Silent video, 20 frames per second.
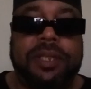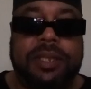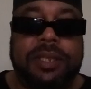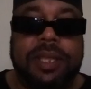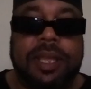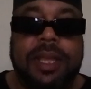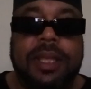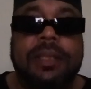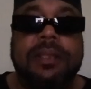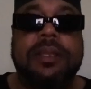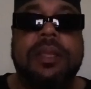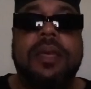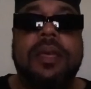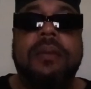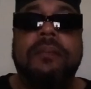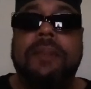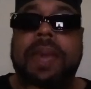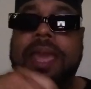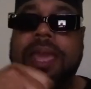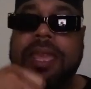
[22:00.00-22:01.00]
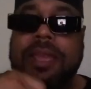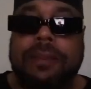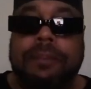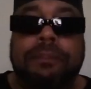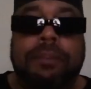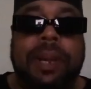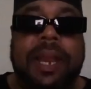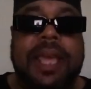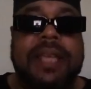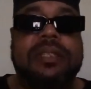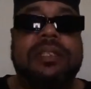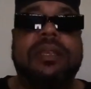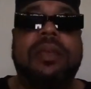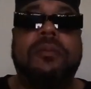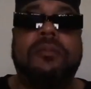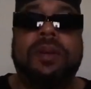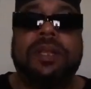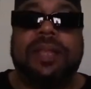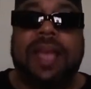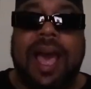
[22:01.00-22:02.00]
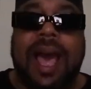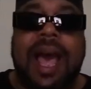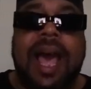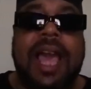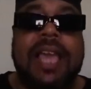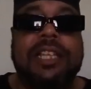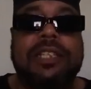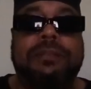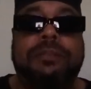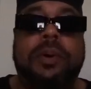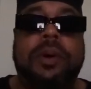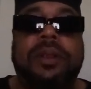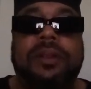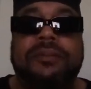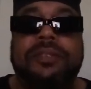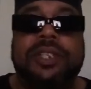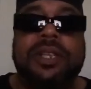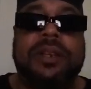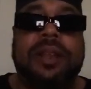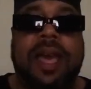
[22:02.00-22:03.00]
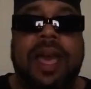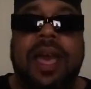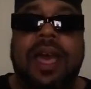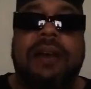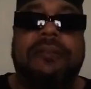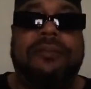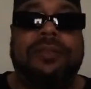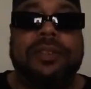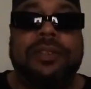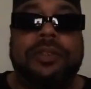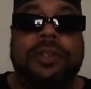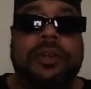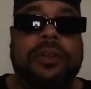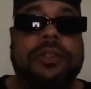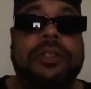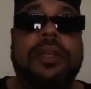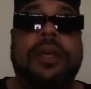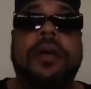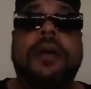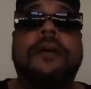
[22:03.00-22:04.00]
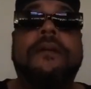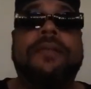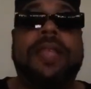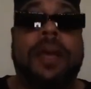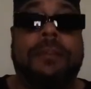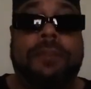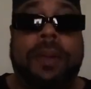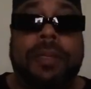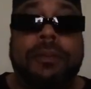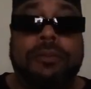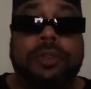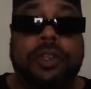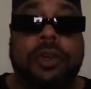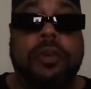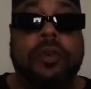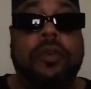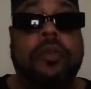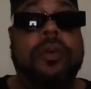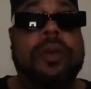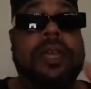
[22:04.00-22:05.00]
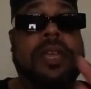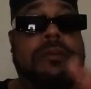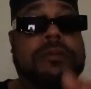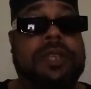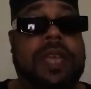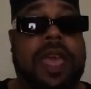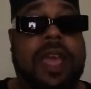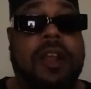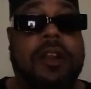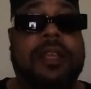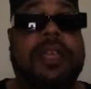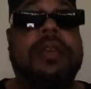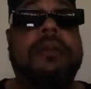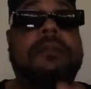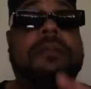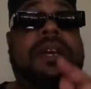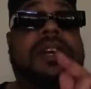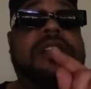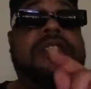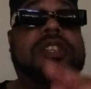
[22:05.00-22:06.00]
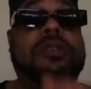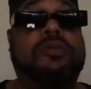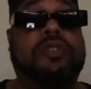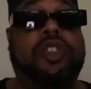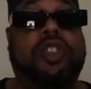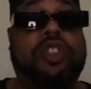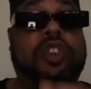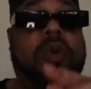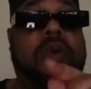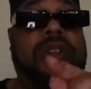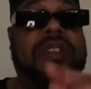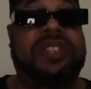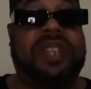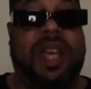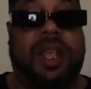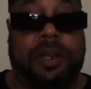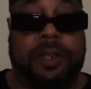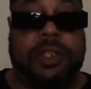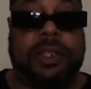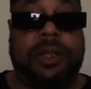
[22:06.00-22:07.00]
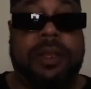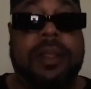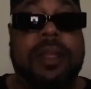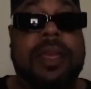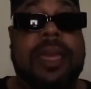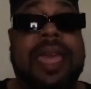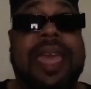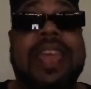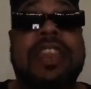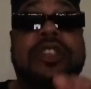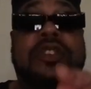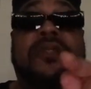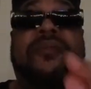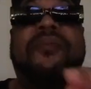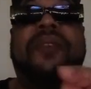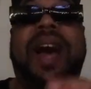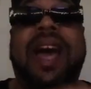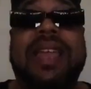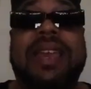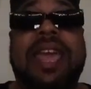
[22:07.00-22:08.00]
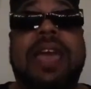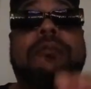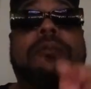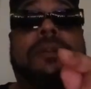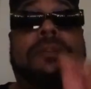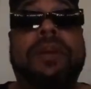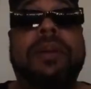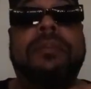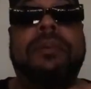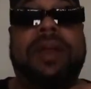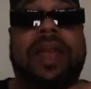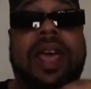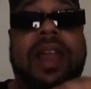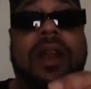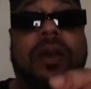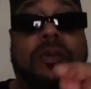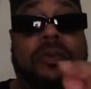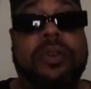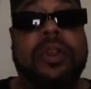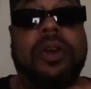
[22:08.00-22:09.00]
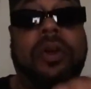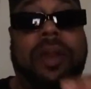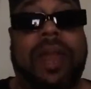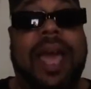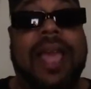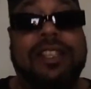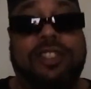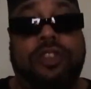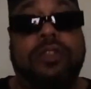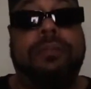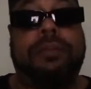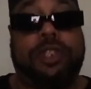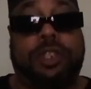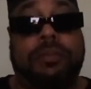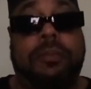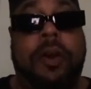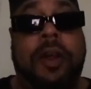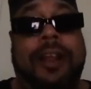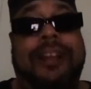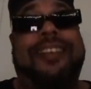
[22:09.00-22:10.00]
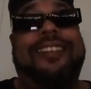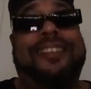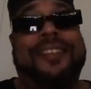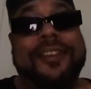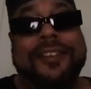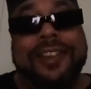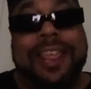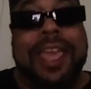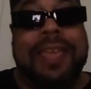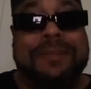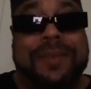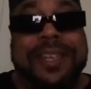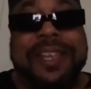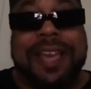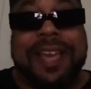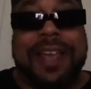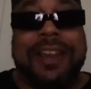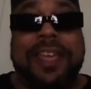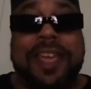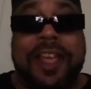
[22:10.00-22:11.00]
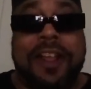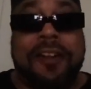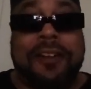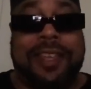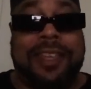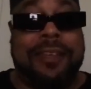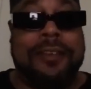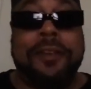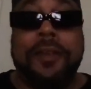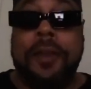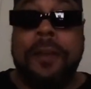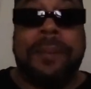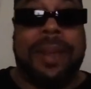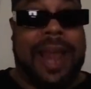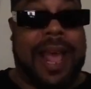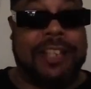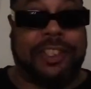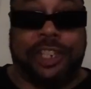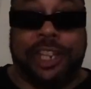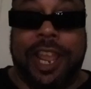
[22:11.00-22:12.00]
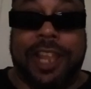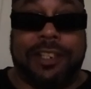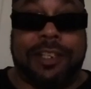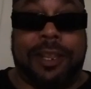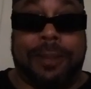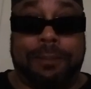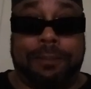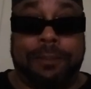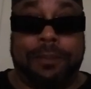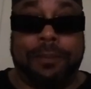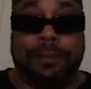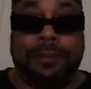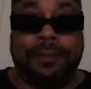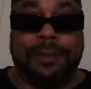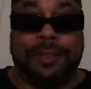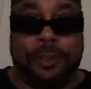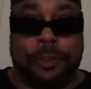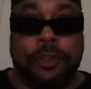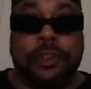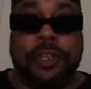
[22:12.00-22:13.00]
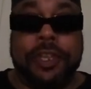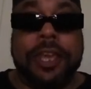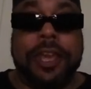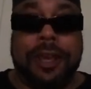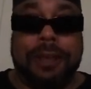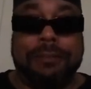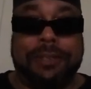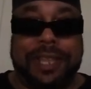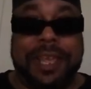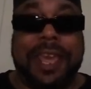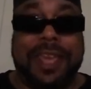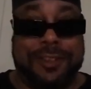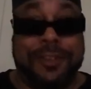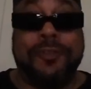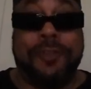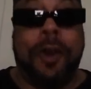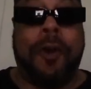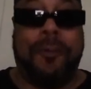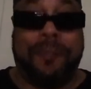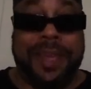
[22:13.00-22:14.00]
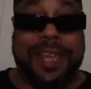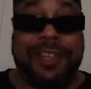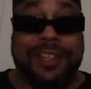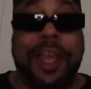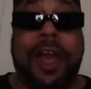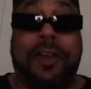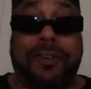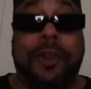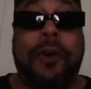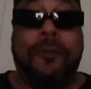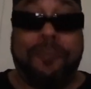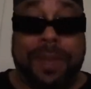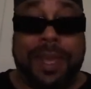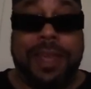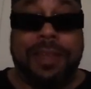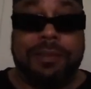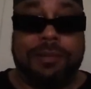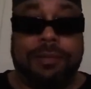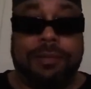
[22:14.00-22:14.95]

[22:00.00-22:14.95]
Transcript: sins. May he bless him with the highest point of Jannah al-Firdaus. That brother was cool. He was arrogant because he was so intelligent. And you find that when people that are real, like, super smart, they be kind of arrogant. But I checked him. You see what I'm saying? You know me. Y'all know me.